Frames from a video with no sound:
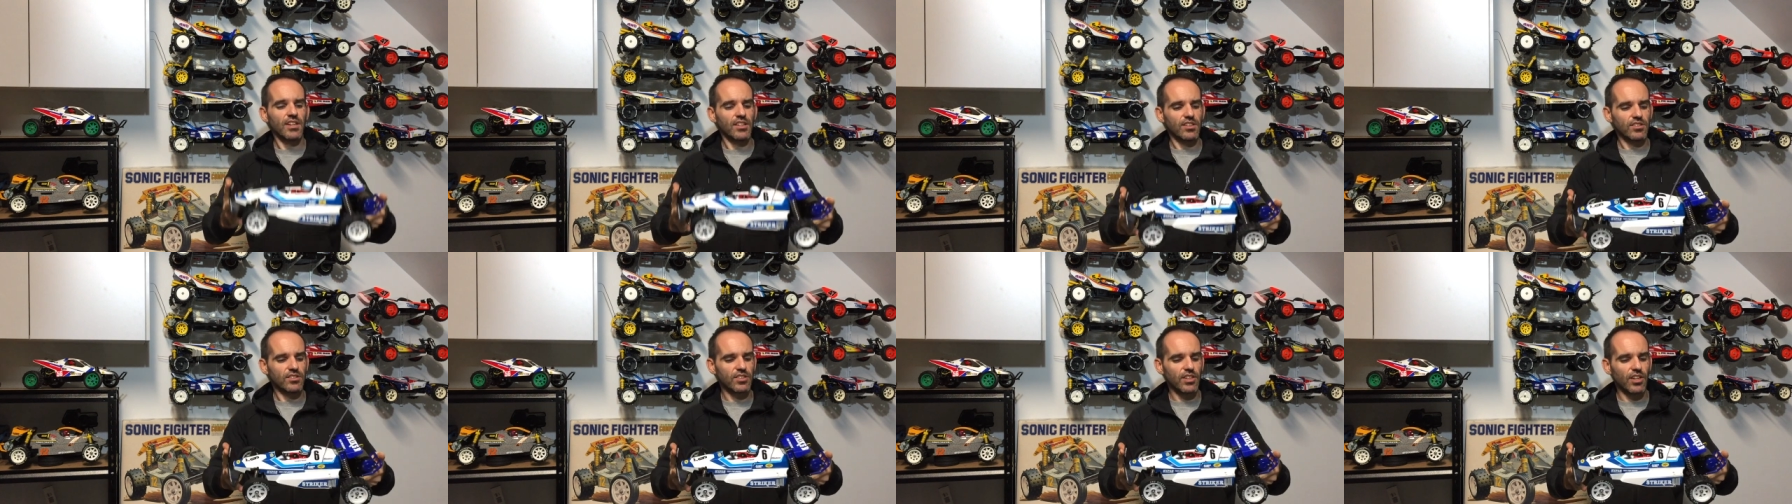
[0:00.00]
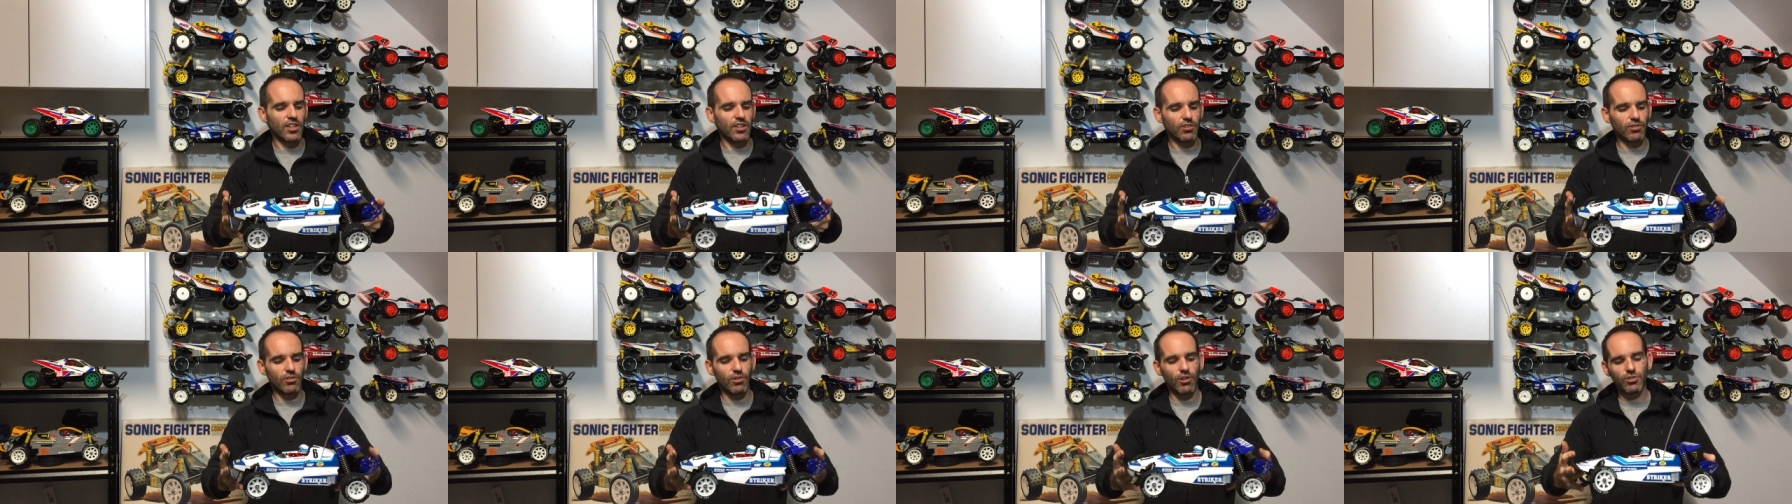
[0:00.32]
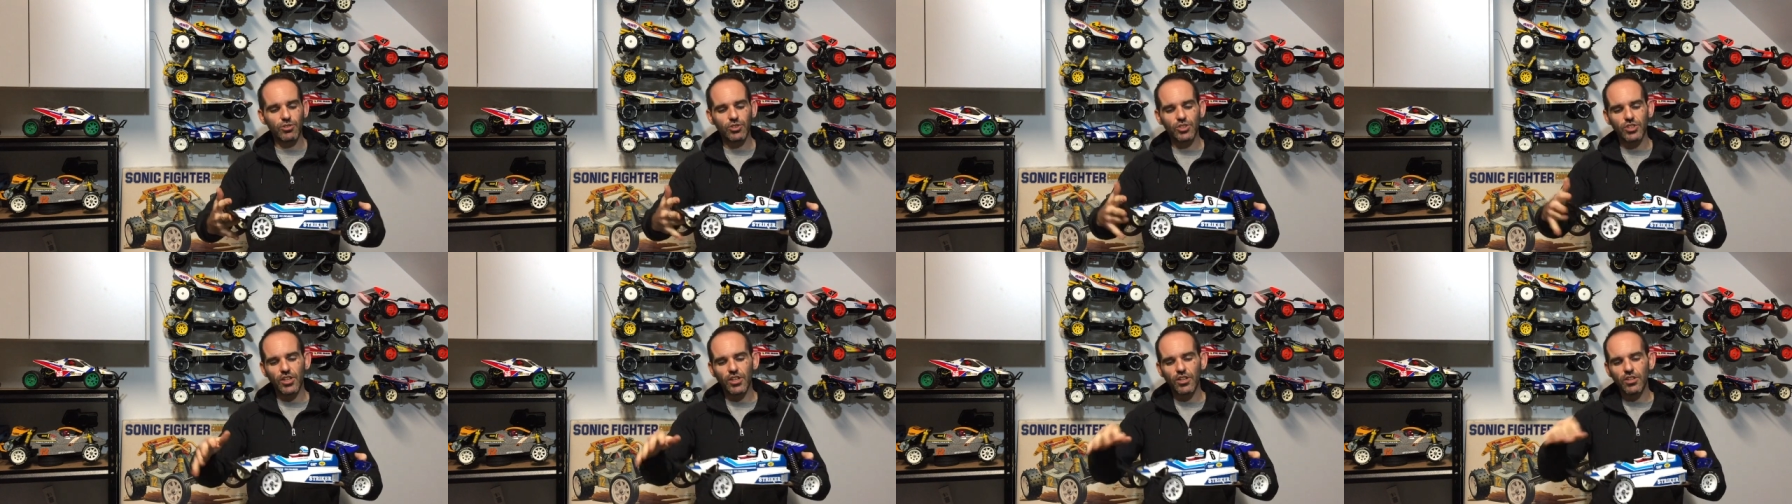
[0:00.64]
So
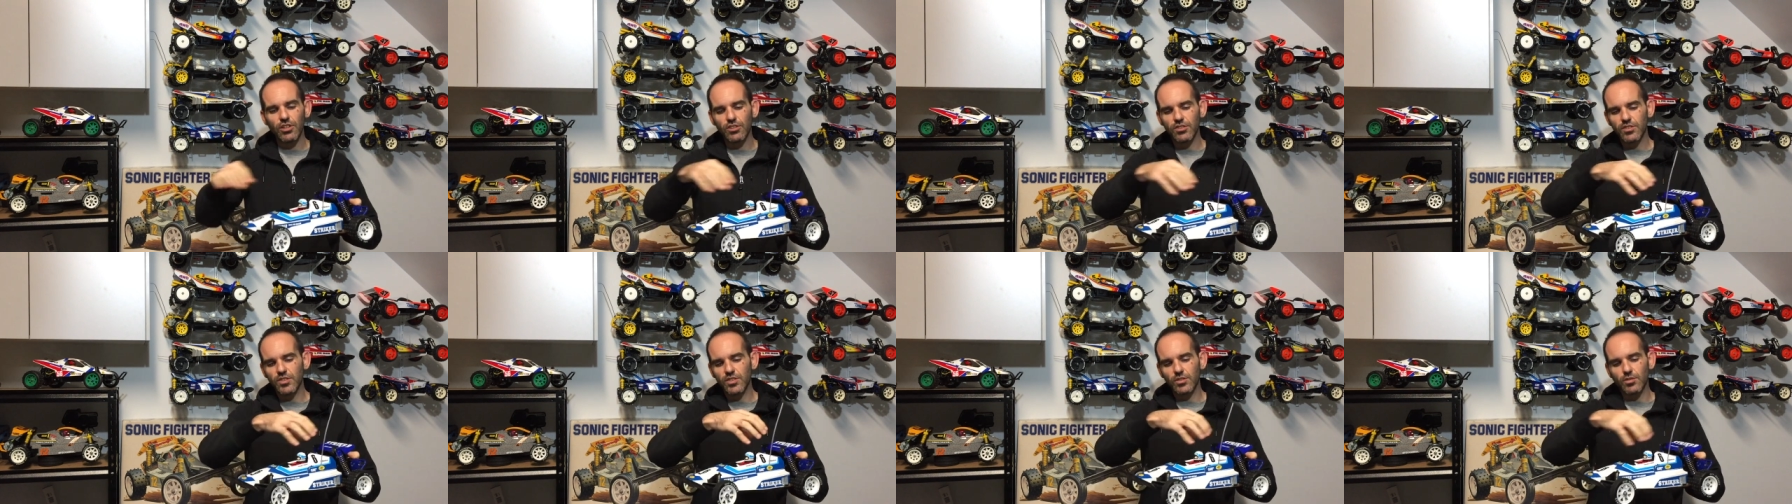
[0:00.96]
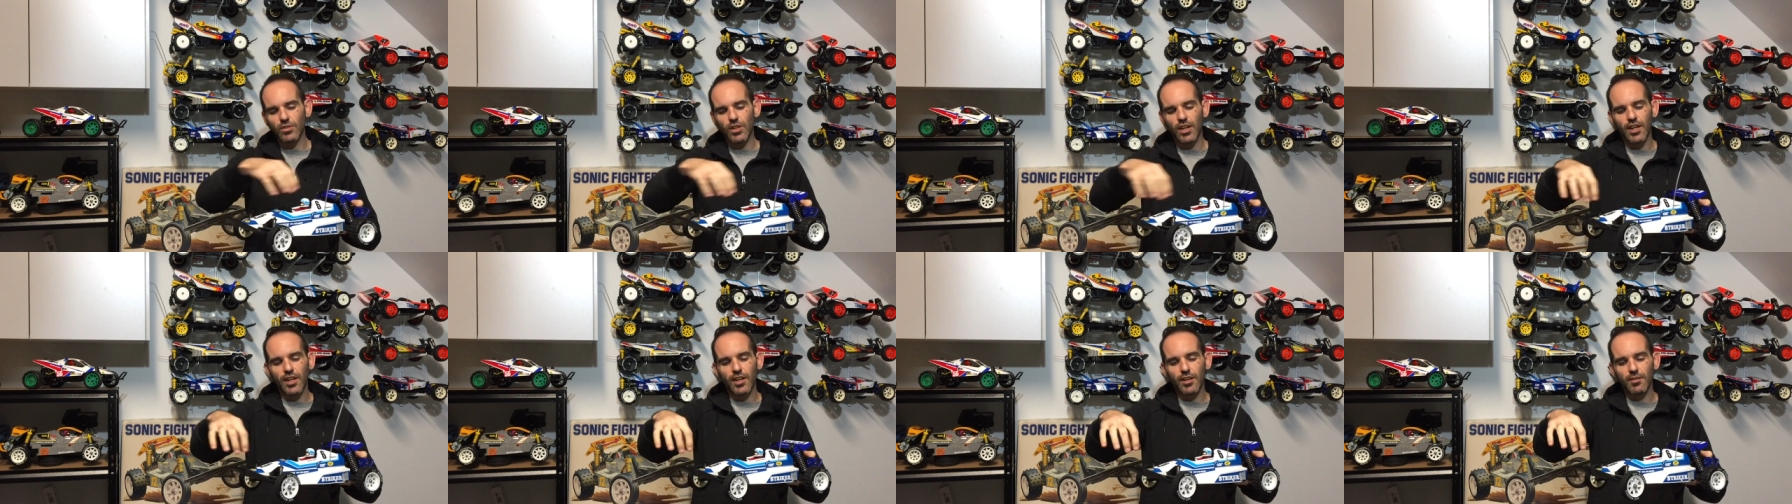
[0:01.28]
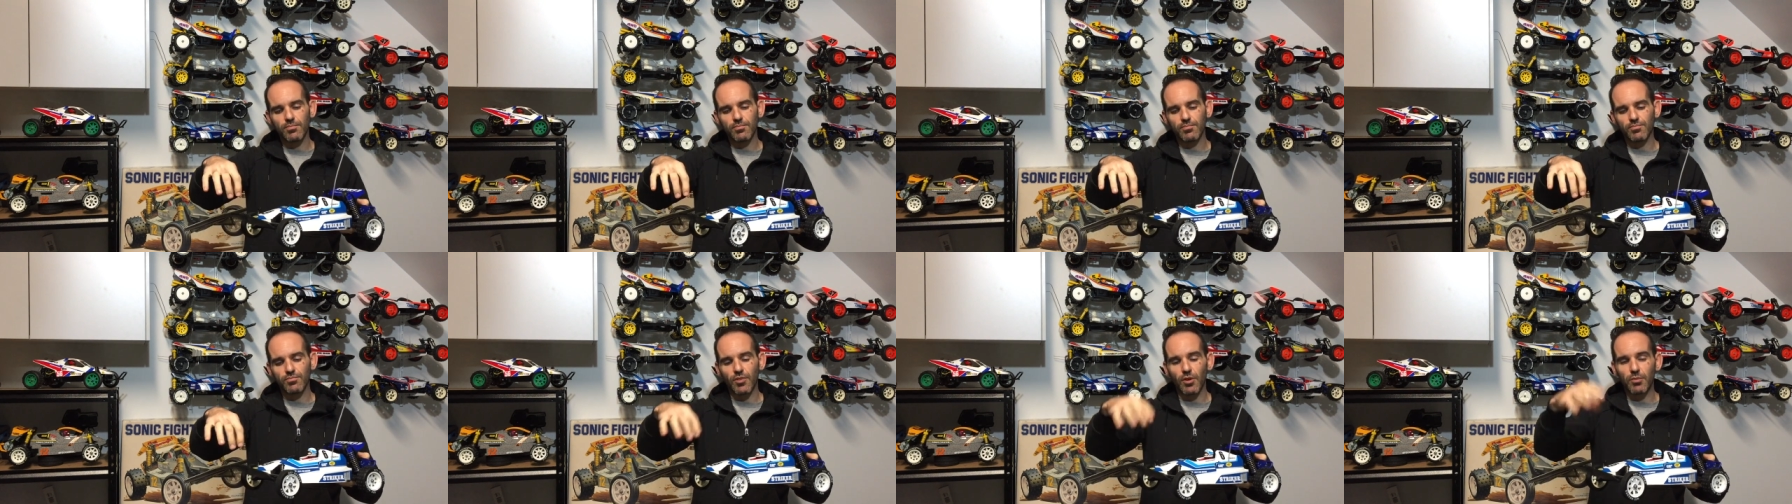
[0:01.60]
I'll show you,
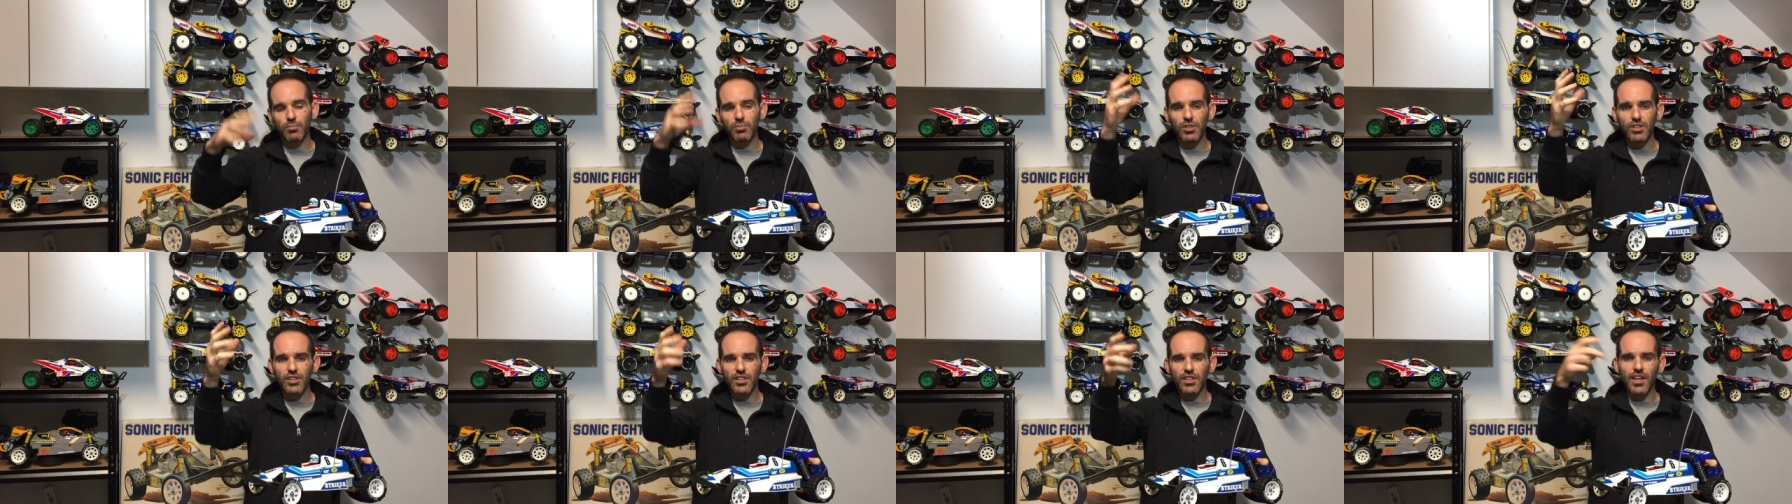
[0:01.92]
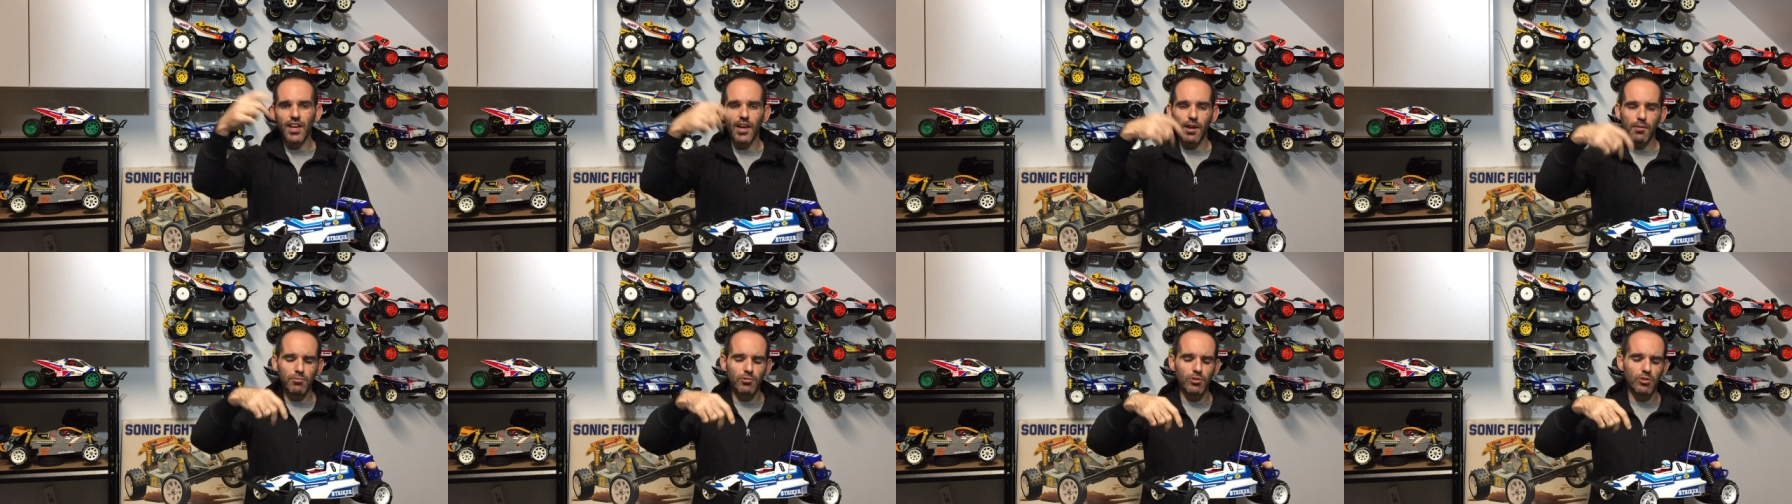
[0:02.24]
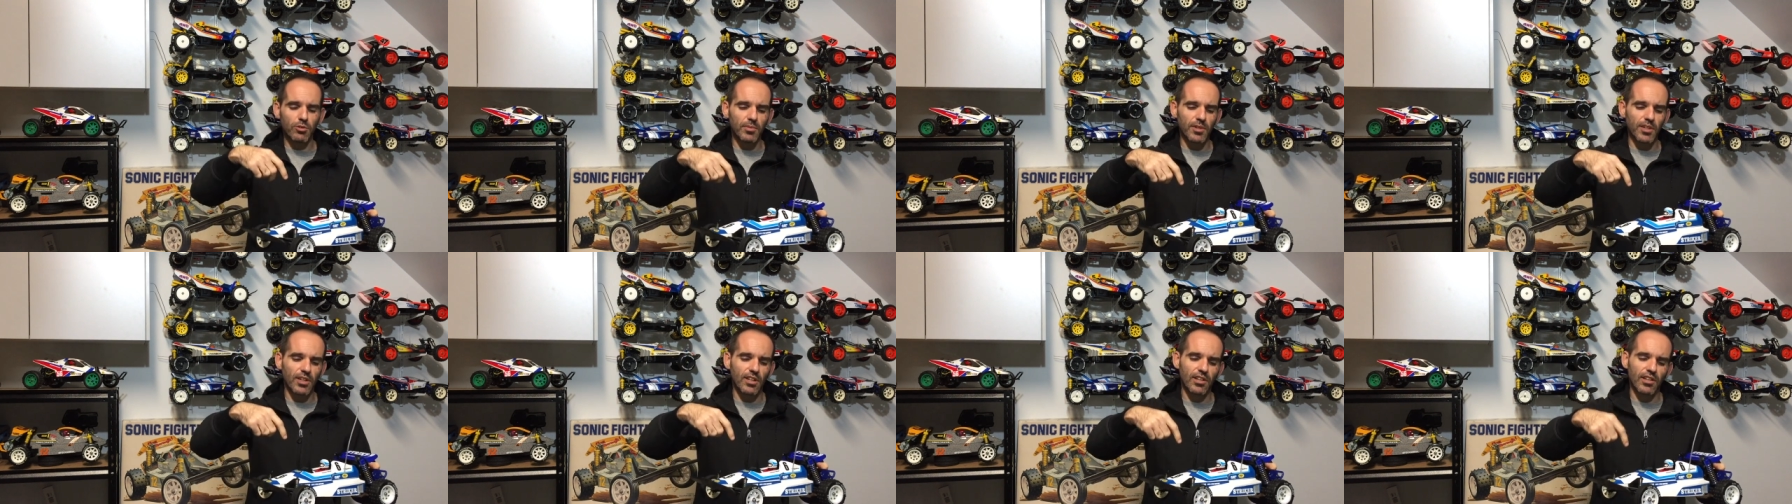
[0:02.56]
um, I'll bring the camera
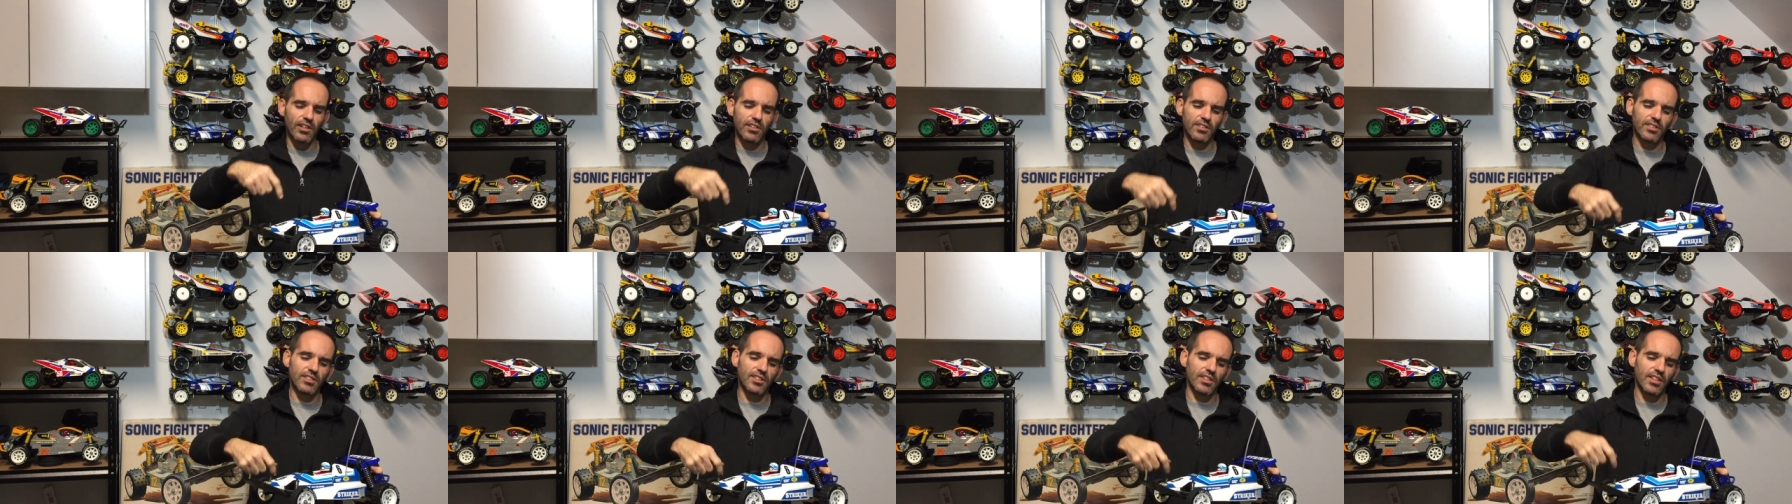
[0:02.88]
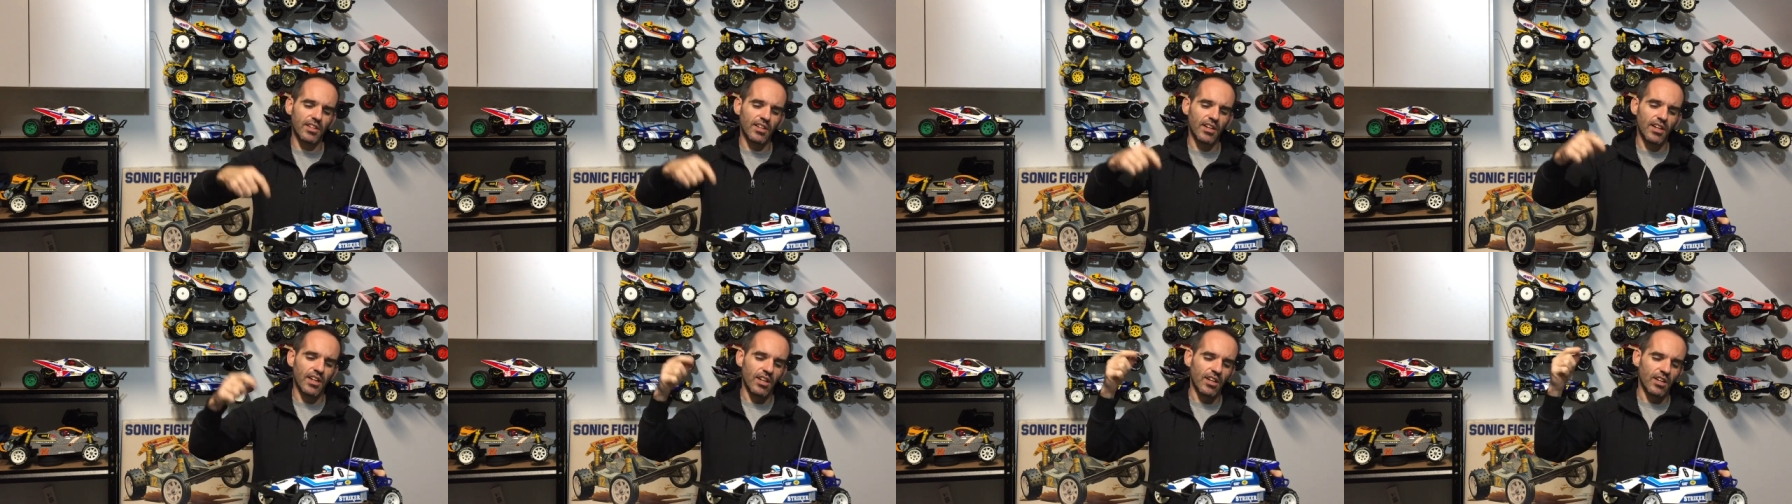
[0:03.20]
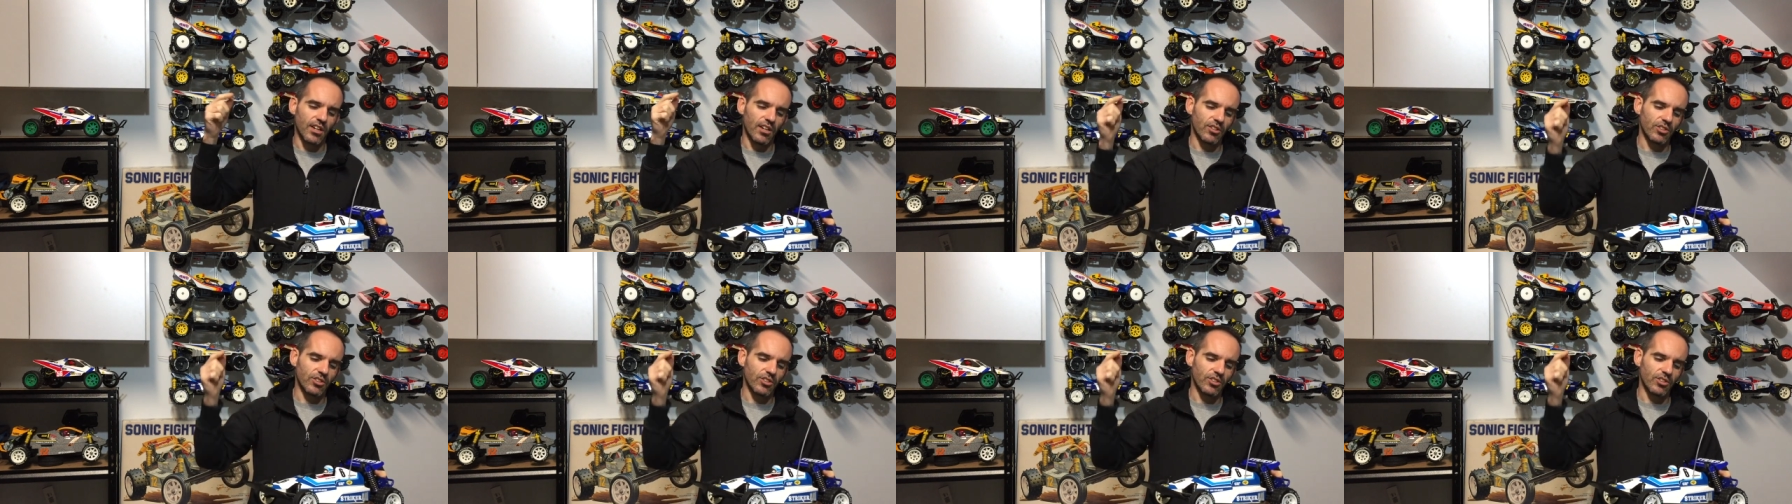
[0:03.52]
in a bit closer.